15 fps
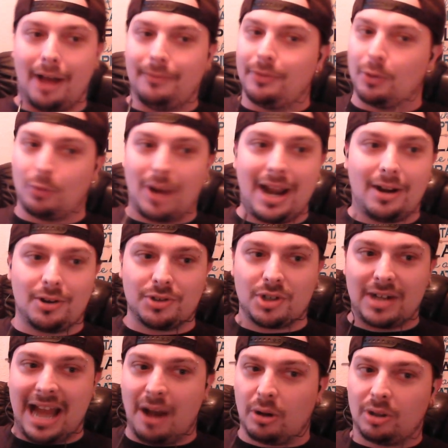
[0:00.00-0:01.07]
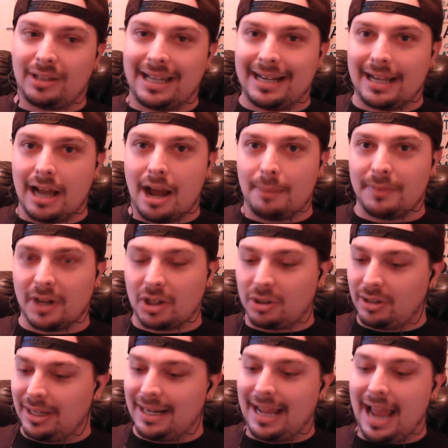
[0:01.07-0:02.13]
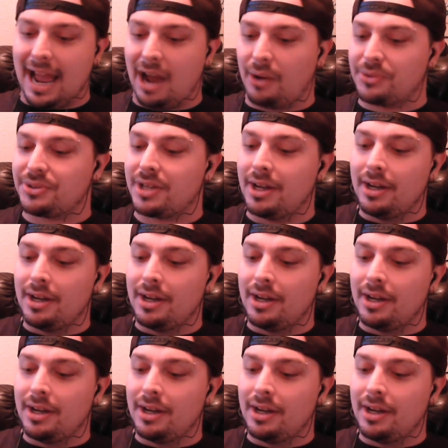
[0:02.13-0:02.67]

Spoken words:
The Raiders are now cleaning up. They're cleaning house.